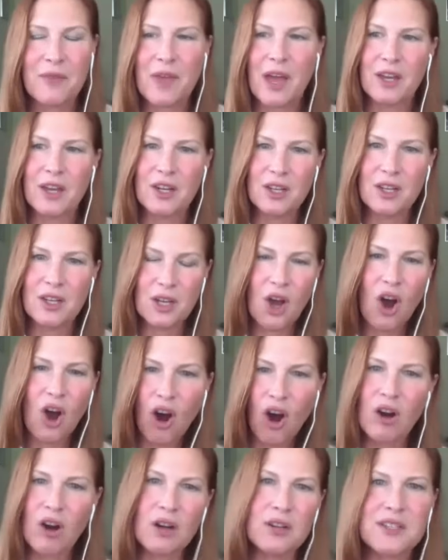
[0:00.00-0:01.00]
that
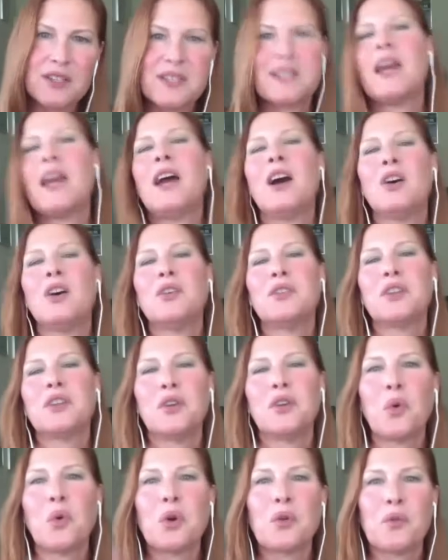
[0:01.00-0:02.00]
hard sound in
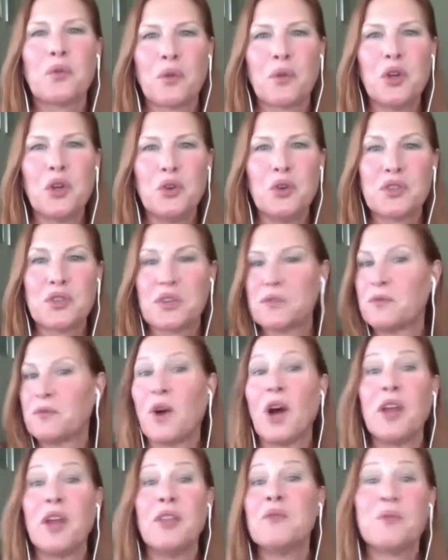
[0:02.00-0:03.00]
order for you to
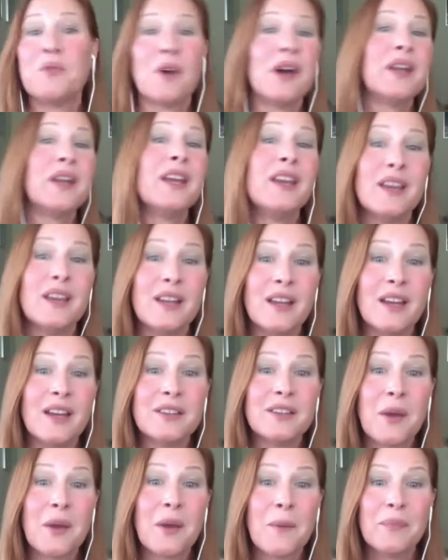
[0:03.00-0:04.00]
find the funny in it.
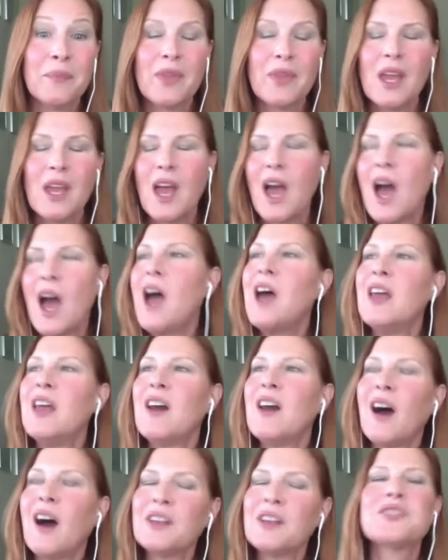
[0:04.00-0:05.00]
And
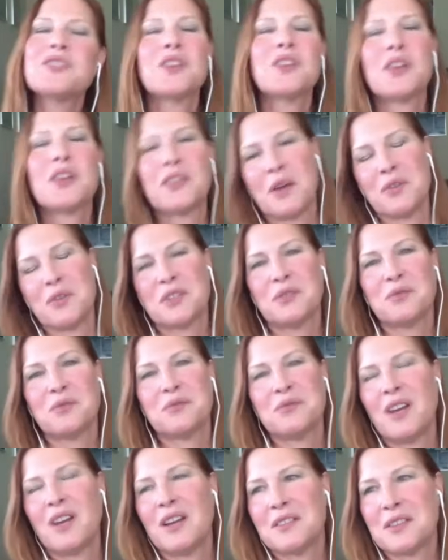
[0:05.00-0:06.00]
I just thought that was a
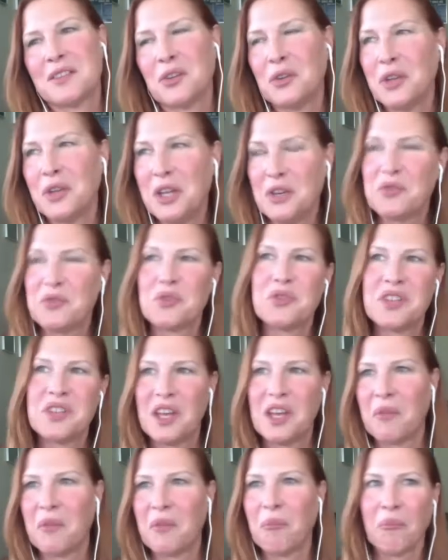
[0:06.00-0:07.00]
nice little
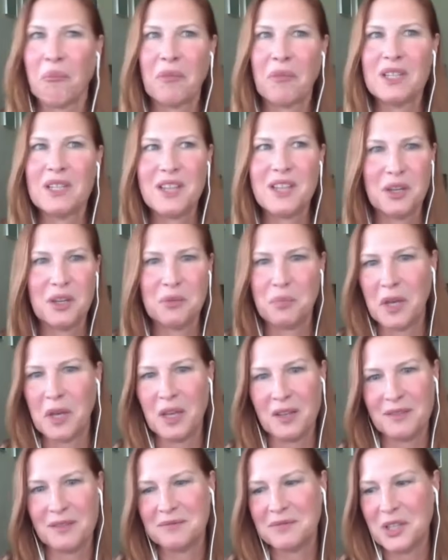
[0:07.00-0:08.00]
interesting
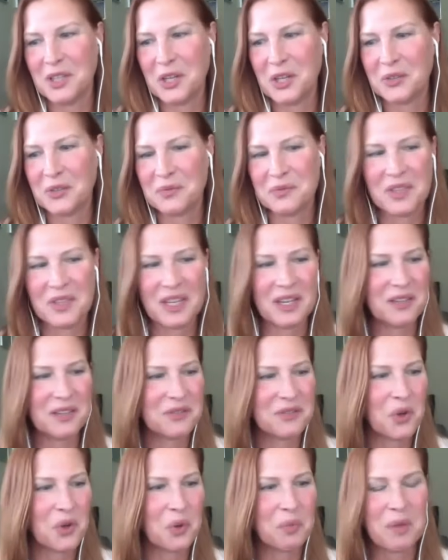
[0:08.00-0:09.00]
tidbit, you know, that he
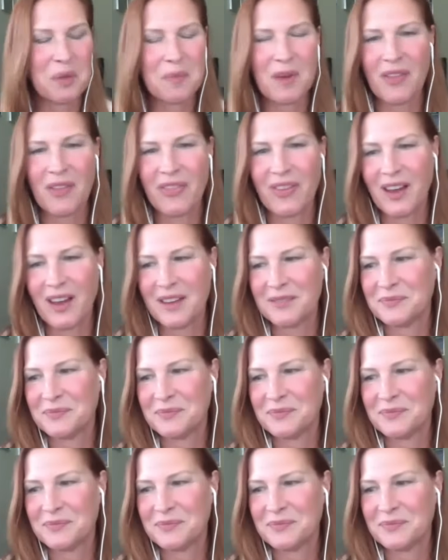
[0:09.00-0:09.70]
told me about that.